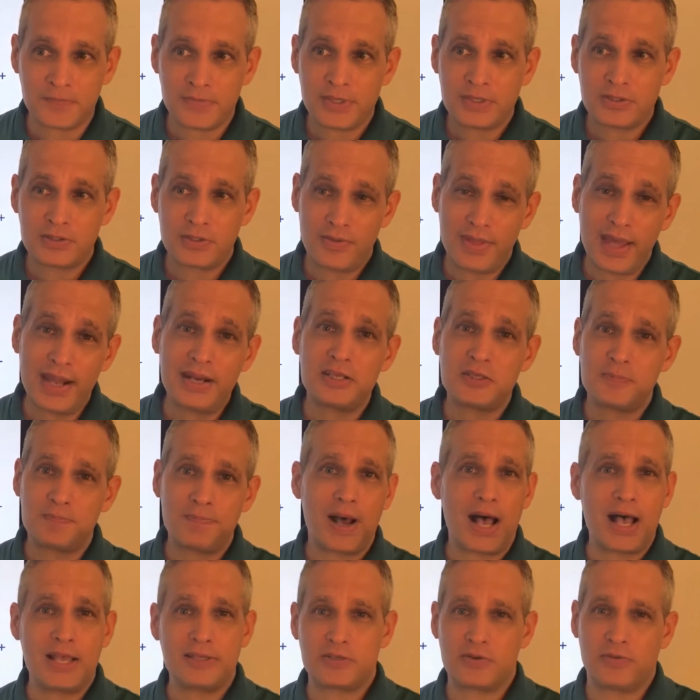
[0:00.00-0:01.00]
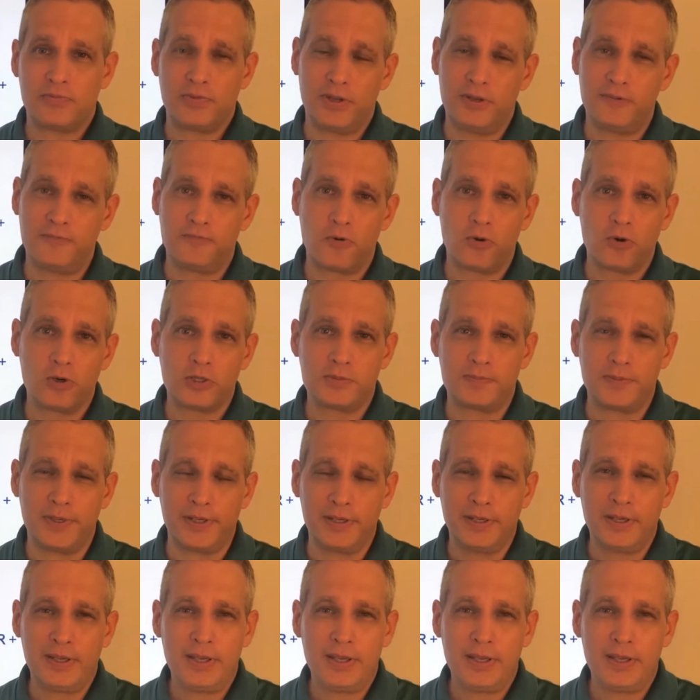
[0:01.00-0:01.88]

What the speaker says: So that is positive reinforcement.